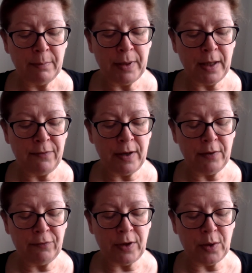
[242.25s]
by a very
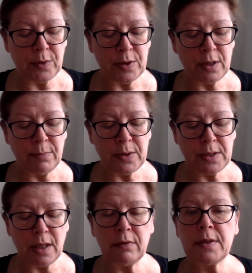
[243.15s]
frequent and
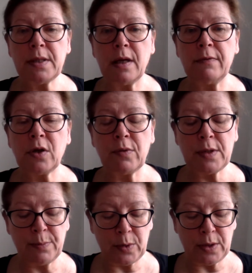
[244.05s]
most unreserved
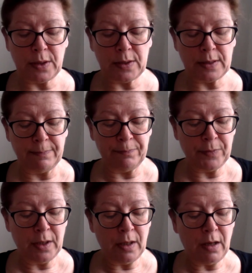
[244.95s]
correspondence.
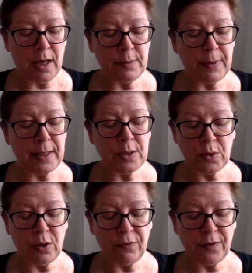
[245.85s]
I depend
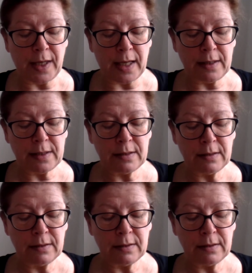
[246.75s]
on you for that."